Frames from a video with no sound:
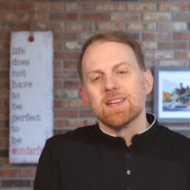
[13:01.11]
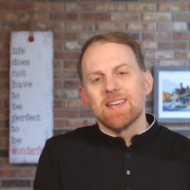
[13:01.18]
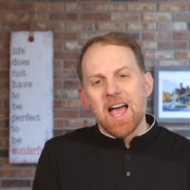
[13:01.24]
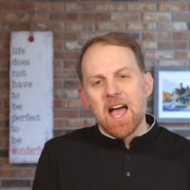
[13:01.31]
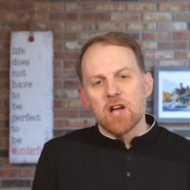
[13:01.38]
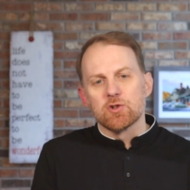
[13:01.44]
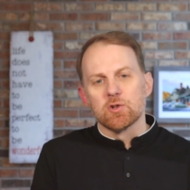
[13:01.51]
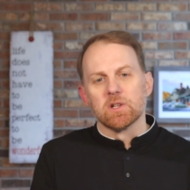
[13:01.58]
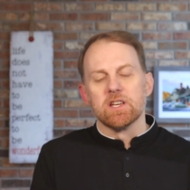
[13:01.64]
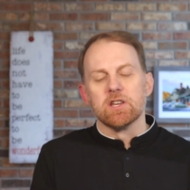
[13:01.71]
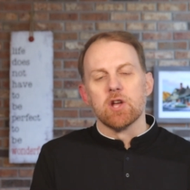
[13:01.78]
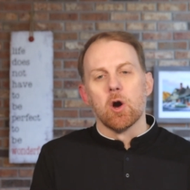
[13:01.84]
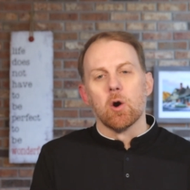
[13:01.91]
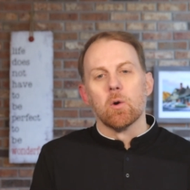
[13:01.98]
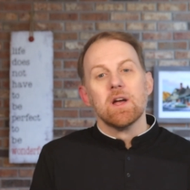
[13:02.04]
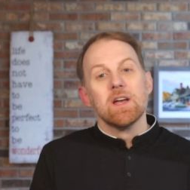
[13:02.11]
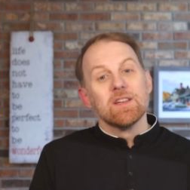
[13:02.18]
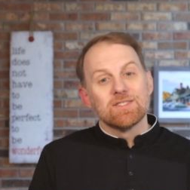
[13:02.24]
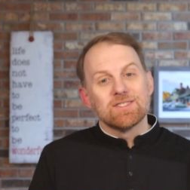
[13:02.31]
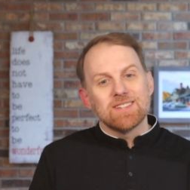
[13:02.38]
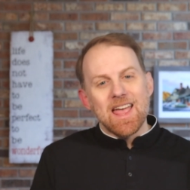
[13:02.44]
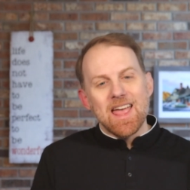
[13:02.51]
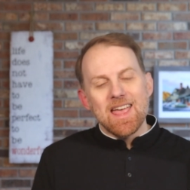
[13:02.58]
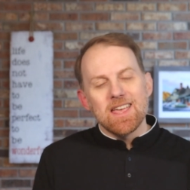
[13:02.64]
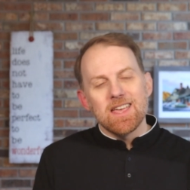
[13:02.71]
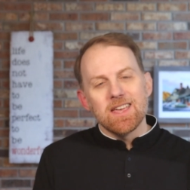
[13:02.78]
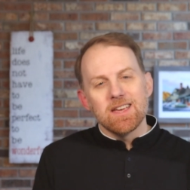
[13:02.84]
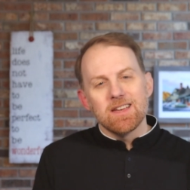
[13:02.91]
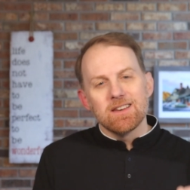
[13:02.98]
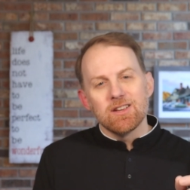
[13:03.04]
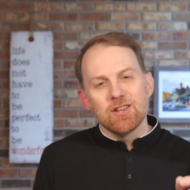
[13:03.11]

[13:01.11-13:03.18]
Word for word: casually know, say in